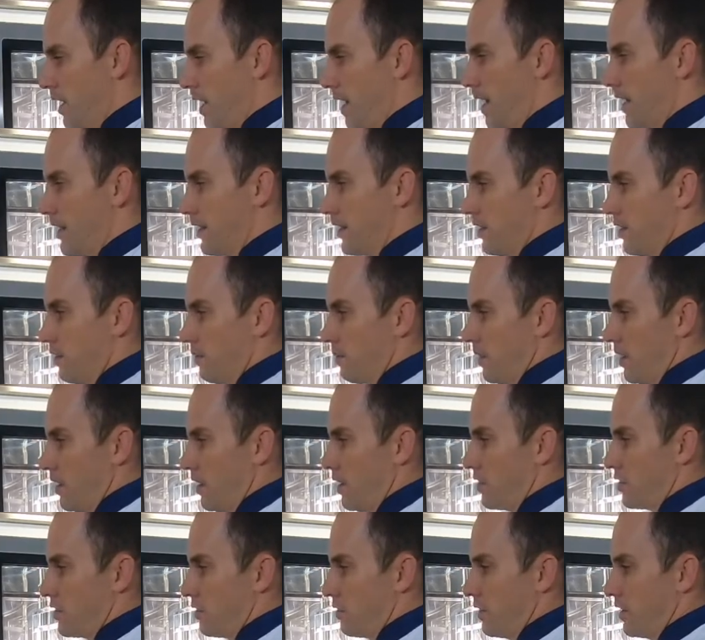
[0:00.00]
and that I'm going
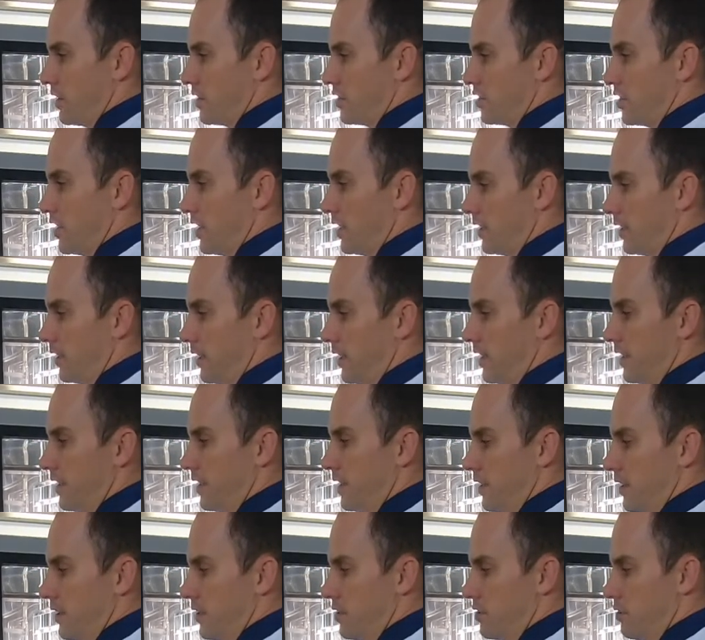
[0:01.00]
to do it
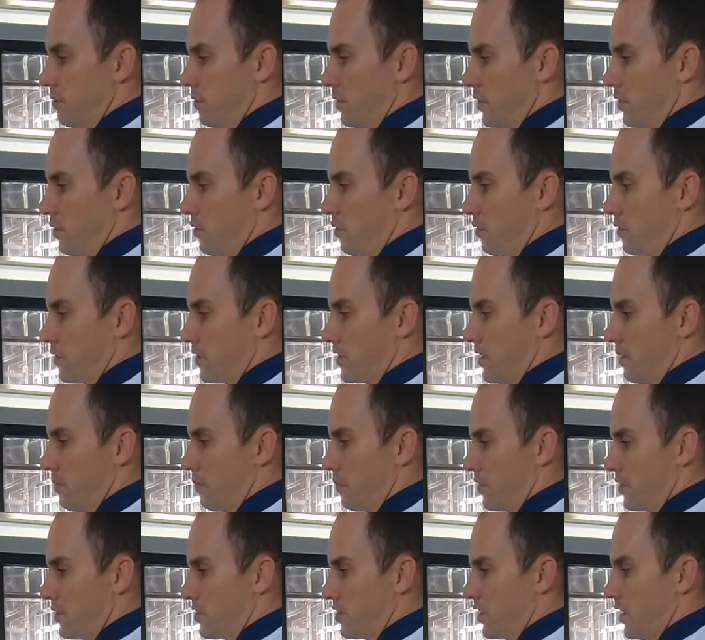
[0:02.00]
gently to a core
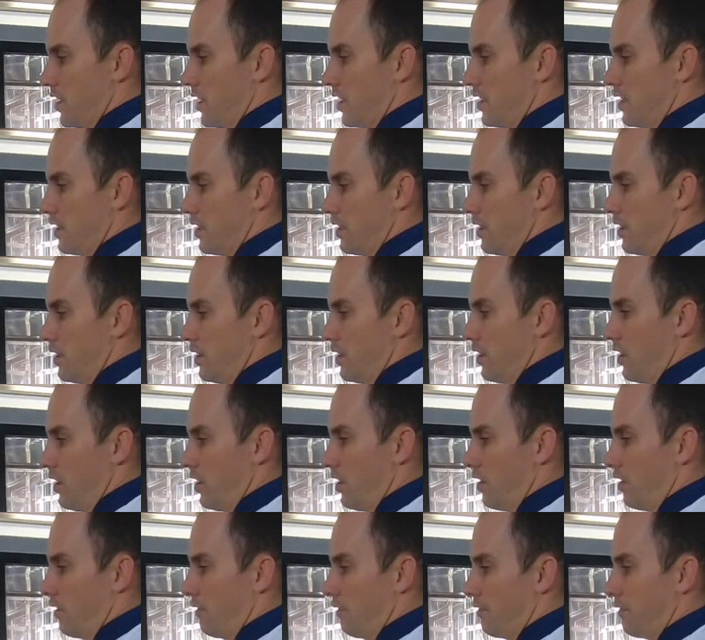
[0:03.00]
temperature
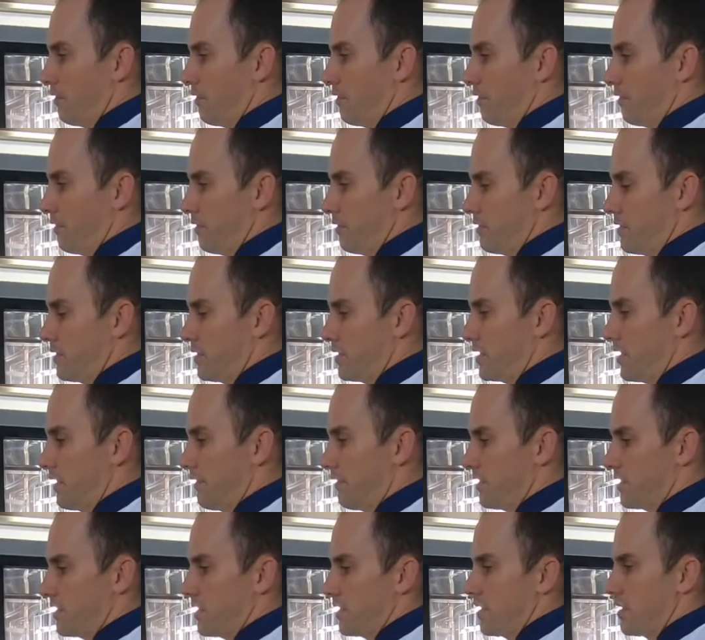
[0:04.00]
of
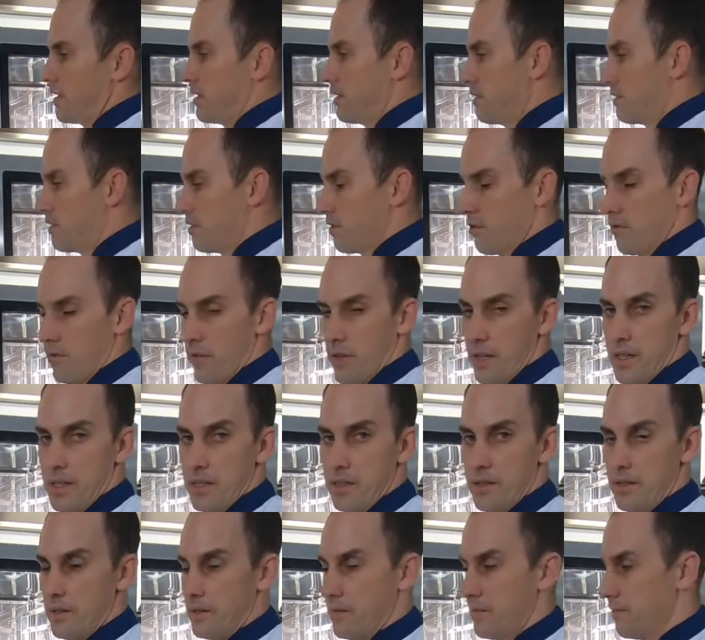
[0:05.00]
70
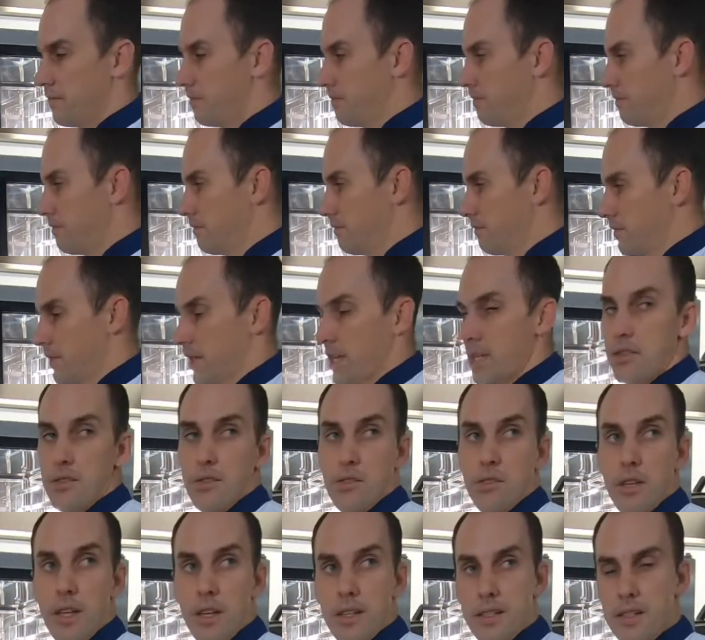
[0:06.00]
degrees. That's
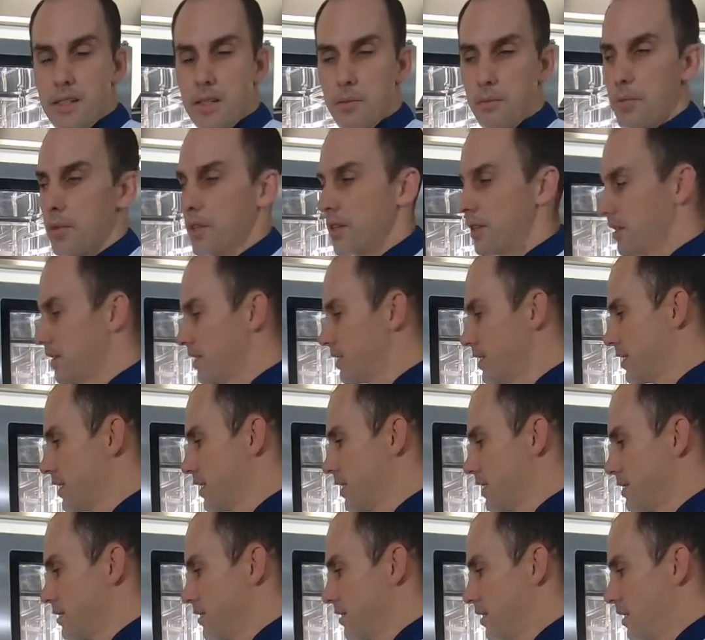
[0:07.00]
as simple as it
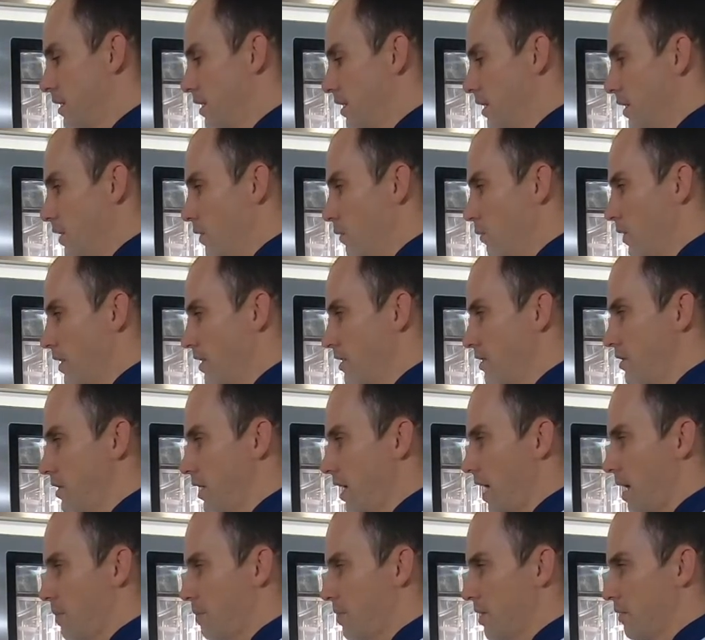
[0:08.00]
is. Once you're
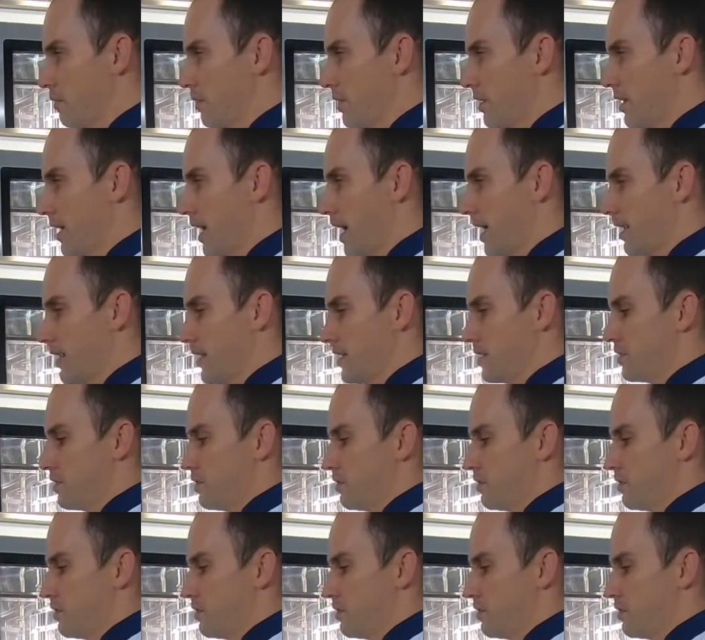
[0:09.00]
happy with that as